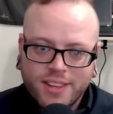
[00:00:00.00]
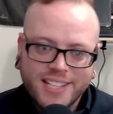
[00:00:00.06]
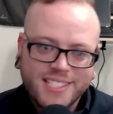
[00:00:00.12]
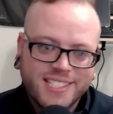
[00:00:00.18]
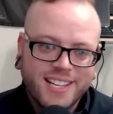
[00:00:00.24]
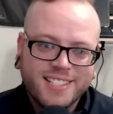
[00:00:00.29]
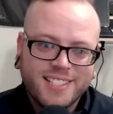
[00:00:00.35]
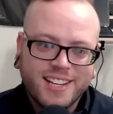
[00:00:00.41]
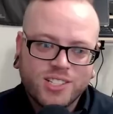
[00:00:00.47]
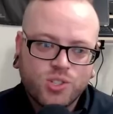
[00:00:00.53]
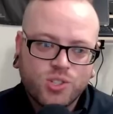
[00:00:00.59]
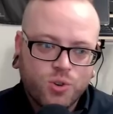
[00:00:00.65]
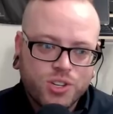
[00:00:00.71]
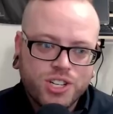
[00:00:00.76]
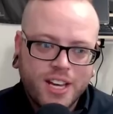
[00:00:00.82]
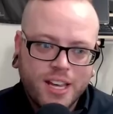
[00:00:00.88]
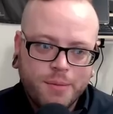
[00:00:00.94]
they sent an
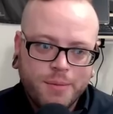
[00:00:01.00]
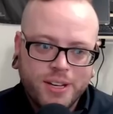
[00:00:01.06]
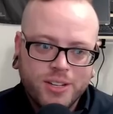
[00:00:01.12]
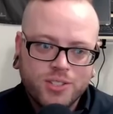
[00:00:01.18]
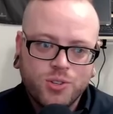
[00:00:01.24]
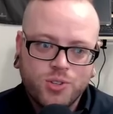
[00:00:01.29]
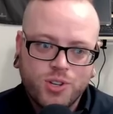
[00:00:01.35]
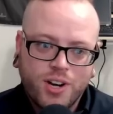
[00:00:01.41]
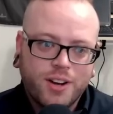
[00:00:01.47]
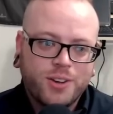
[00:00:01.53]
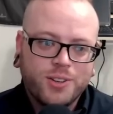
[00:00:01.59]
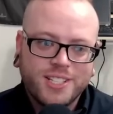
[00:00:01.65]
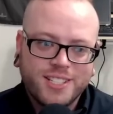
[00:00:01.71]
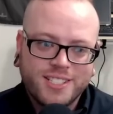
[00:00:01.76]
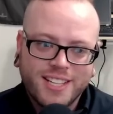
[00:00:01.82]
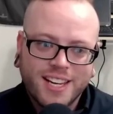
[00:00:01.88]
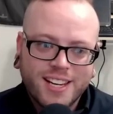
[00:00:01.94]
extortion email to
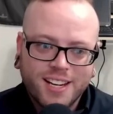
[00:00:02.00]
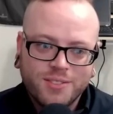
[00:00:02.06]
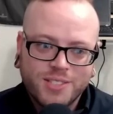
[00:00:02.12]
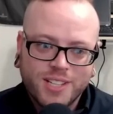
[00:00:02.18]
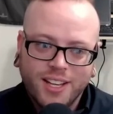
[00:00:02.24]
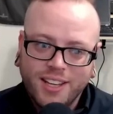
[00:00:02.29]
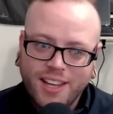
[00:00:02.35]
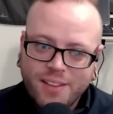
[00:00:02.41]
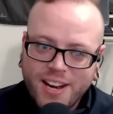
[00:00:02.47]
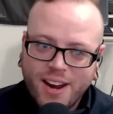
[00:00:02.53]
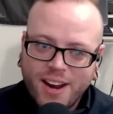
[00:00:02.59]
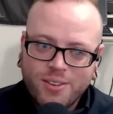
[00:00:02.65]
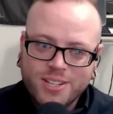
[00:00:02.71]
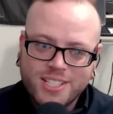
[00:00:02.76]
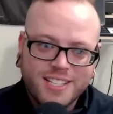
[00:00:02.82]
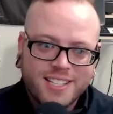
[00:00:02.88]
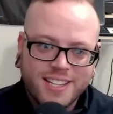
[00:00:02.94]
Dragos executives 11
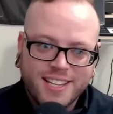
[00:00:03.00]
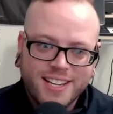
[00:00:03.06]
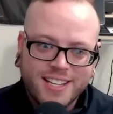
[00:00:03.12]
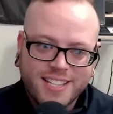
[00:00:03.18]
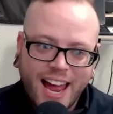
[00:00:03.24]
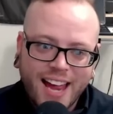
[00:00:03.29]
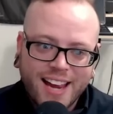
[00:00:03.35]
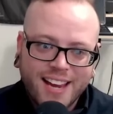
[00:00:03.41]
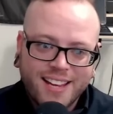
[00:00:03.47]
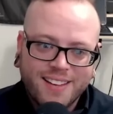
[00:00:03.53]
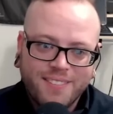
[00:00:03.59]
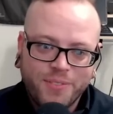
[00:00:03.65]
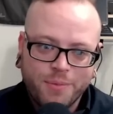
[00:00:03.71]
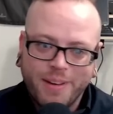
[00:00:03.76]
hours into the attack.